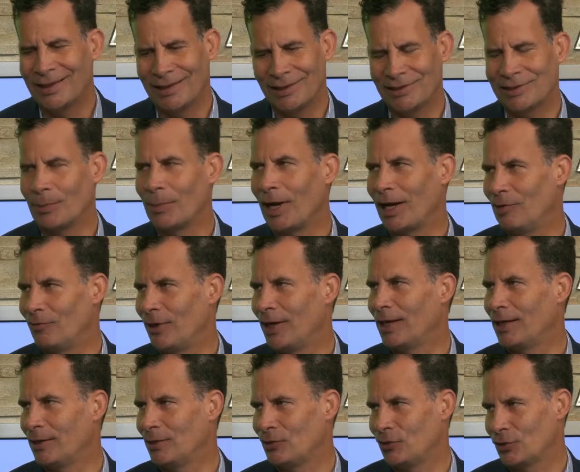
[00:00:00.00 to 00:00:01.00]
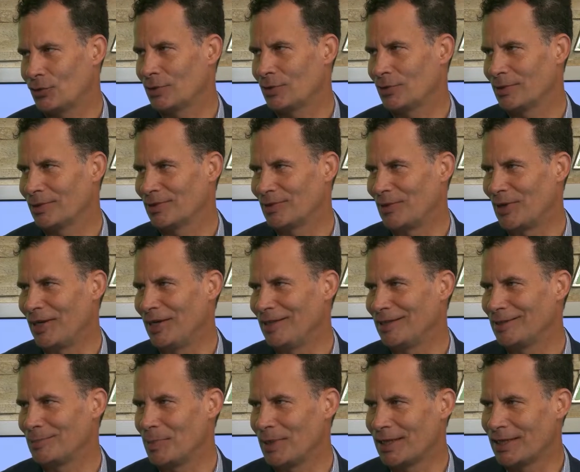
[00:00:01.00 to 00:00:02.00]
it's to my advantage, right?
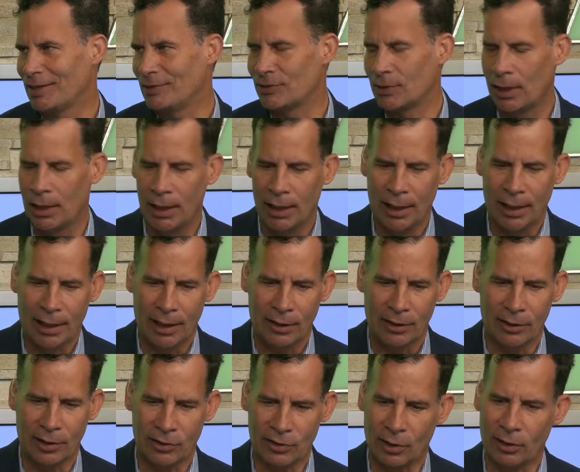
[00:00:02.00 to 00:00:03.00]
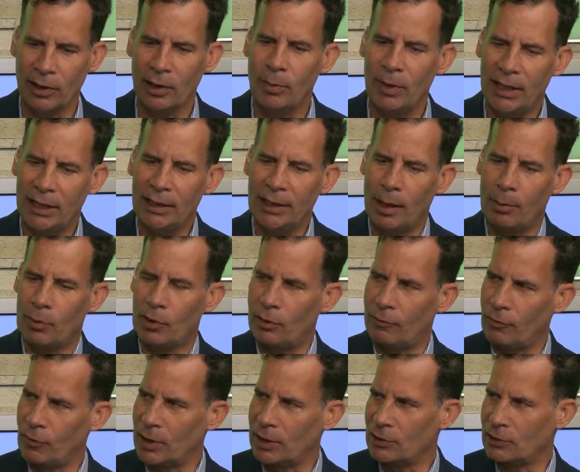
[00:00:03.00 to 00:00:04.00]
Because there's a limited number
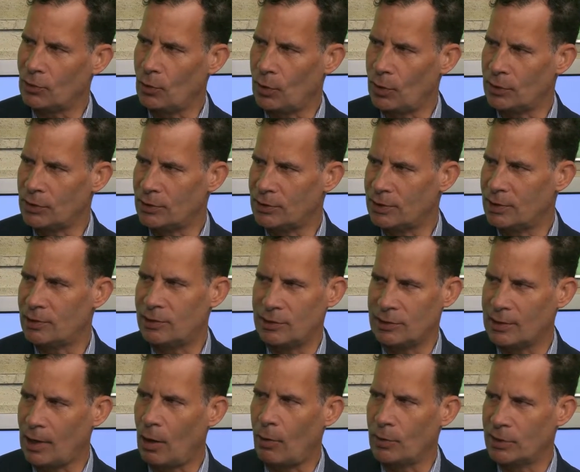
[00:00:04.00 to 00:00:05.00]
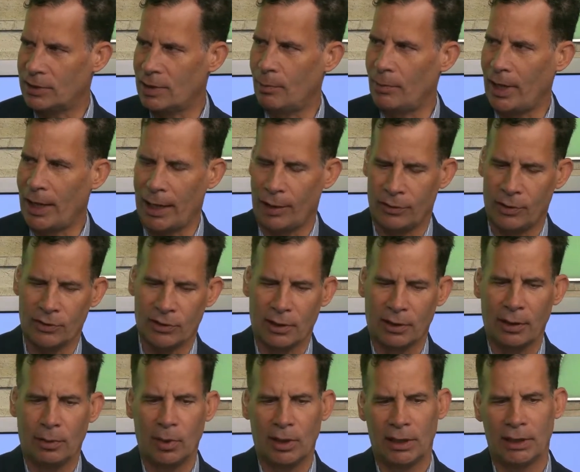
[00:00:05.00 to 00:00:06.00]
of resources. This is always the math. There's a
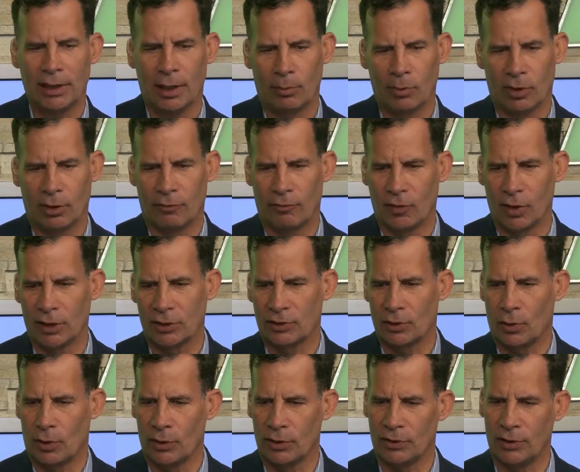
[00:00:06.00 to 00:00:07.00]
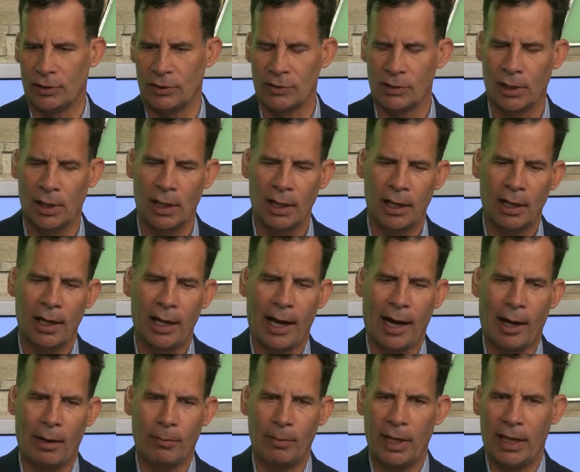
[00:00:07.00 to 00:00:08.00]
limited number of resources.
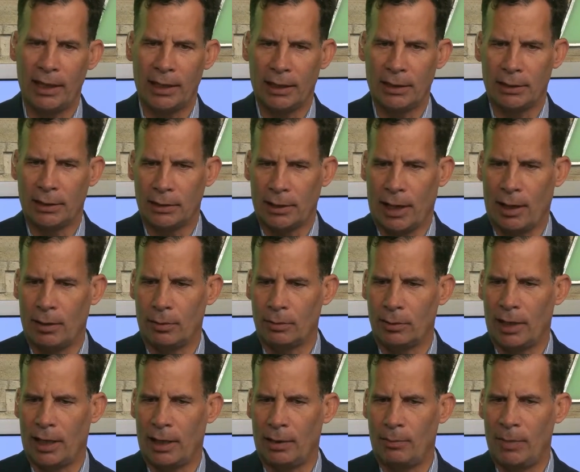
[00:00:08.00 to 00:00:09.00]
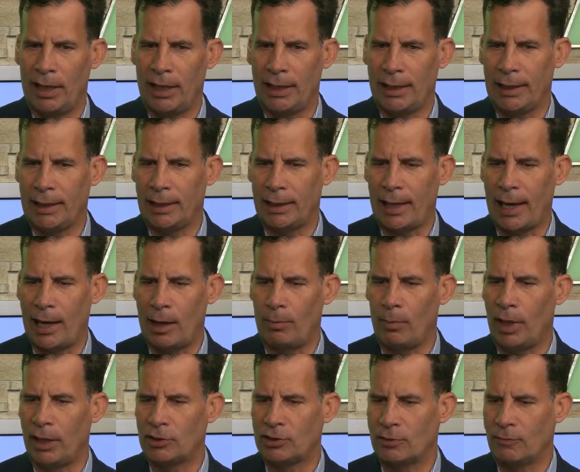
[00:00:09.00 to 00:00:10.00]
How many and how
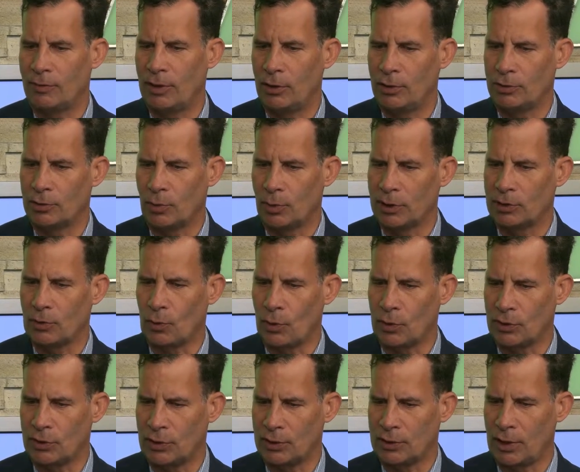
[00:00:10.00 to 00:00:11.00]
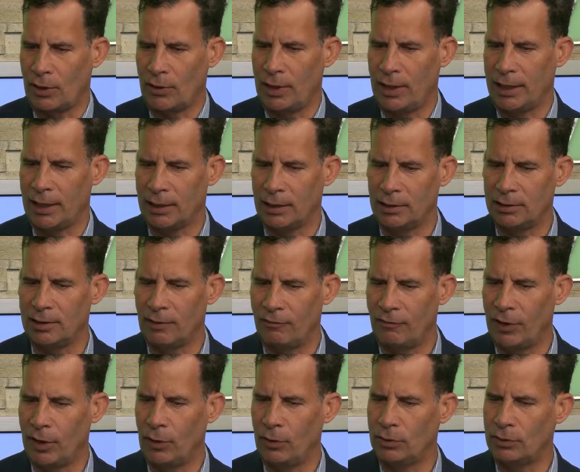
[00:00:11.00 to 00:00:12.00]
much of those resources are they going to
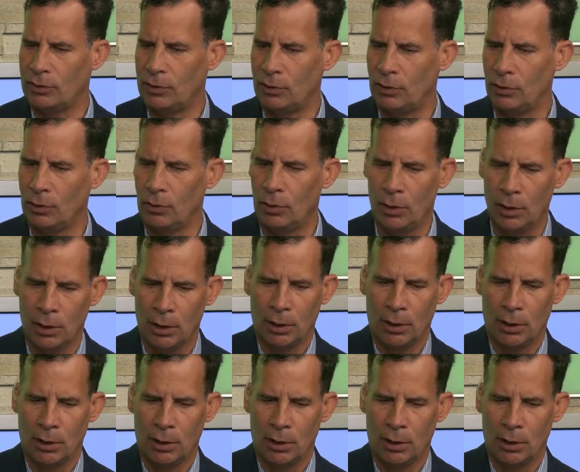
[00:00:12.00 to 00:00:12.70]
devote to